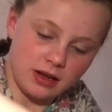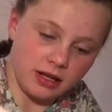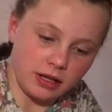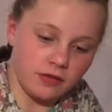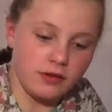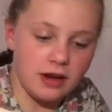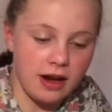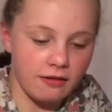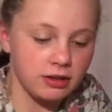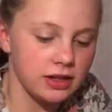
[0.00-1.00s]
Like, I've
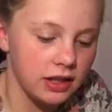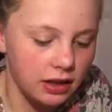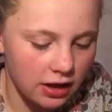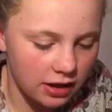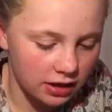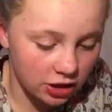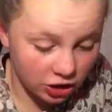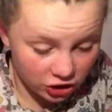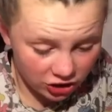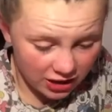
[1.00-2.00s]
never seen a
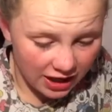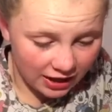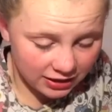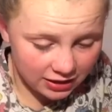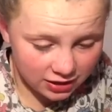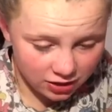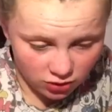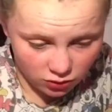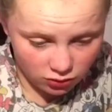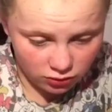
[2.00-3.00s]
detergent act
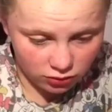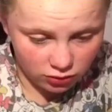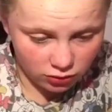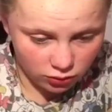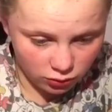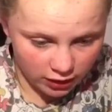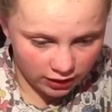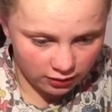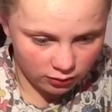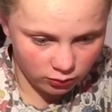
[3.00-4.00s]
so quick
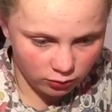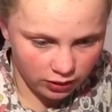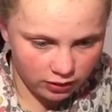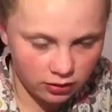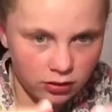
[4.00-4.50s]
with